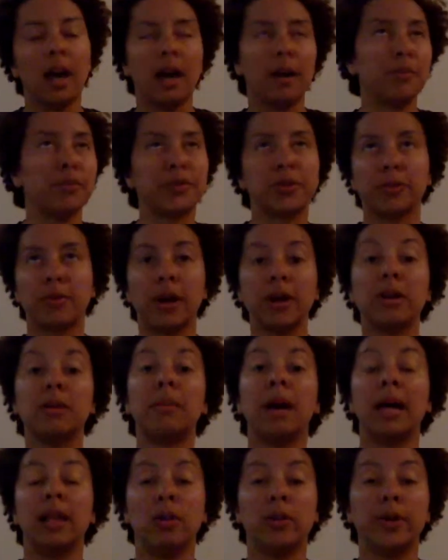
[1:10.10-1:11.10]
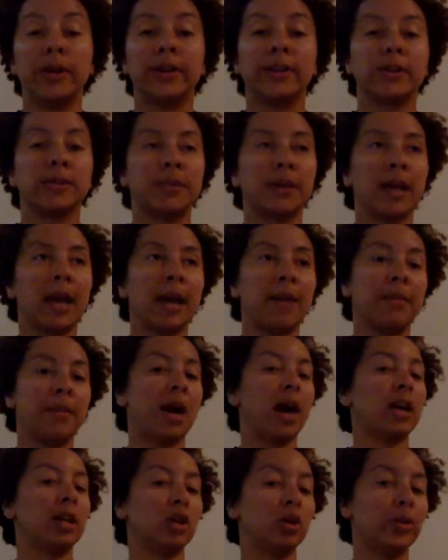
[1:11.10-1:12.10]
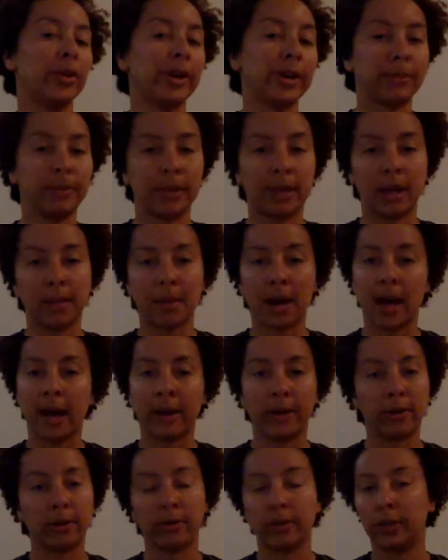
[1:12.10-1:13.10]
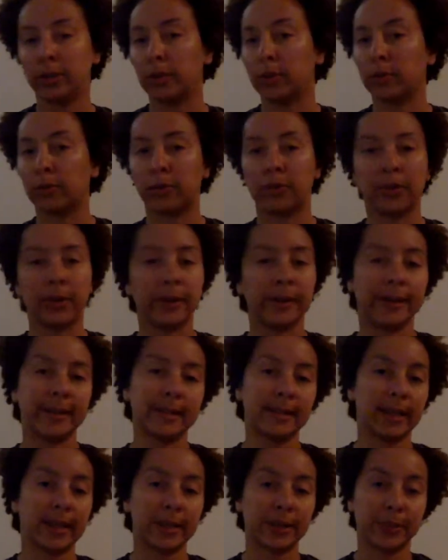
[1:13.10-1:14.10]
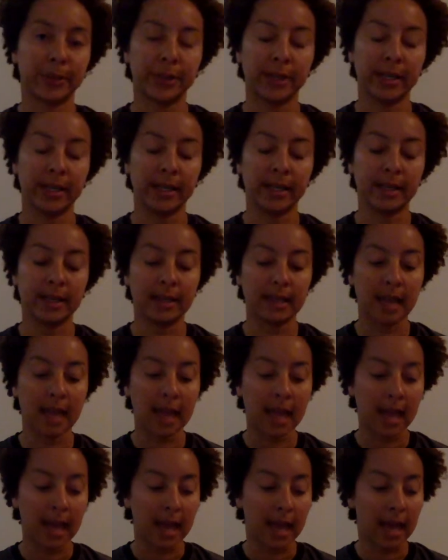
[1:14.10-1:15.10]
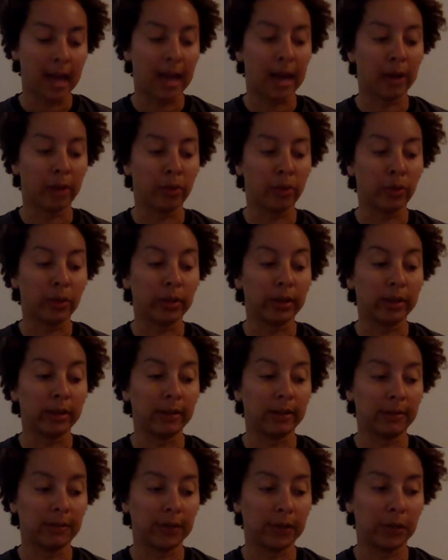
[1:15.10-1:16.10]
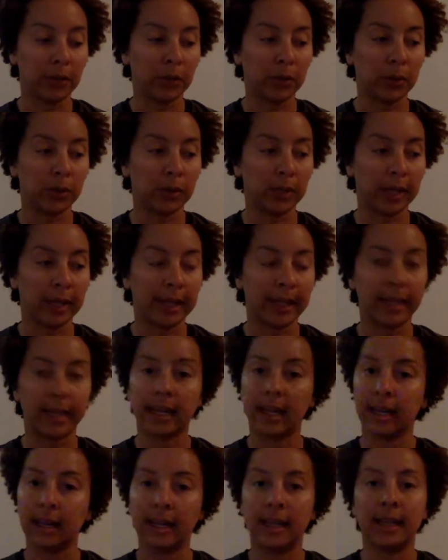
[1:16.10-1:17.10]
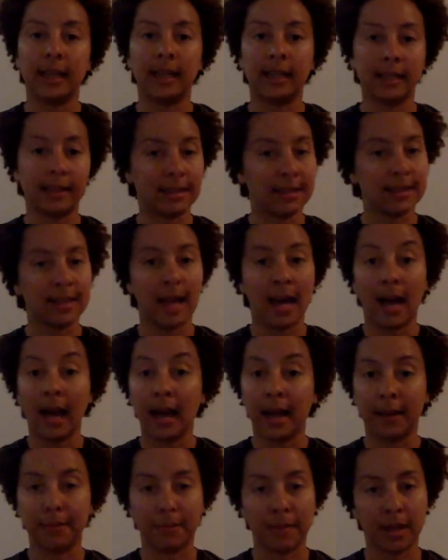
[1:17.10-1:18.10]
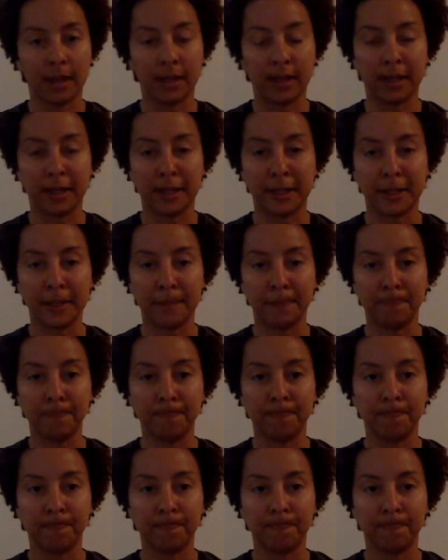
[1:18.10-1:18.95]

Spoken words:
surrounded by lawyers, but I'm not a lawyer, but I'm hired, for various expertise. And I really feel like it's time, but